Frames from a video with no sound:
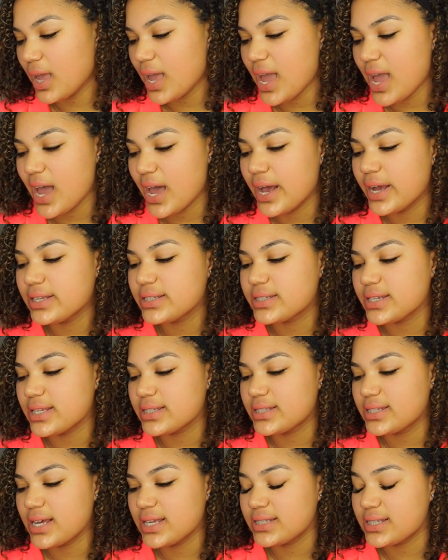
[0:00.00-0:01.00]
And
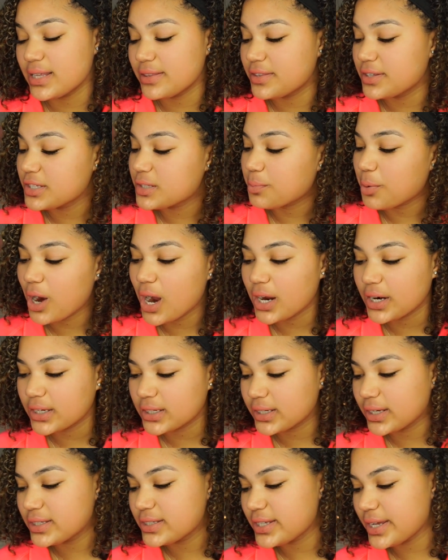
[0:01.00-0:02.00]
it says that this
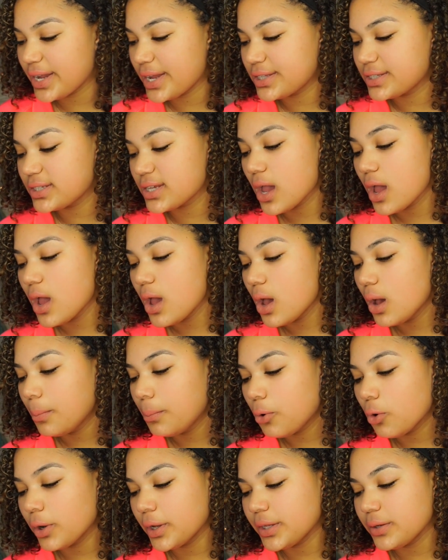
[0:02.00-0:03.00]
product contains
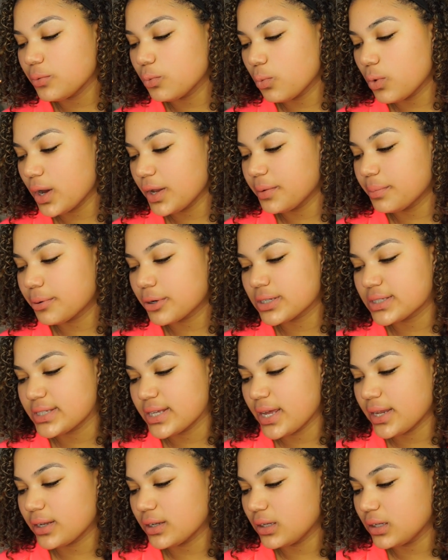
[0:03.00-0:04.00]

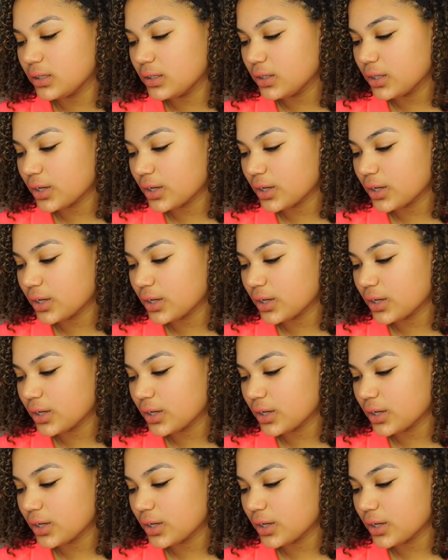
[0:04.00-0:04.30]
0.1%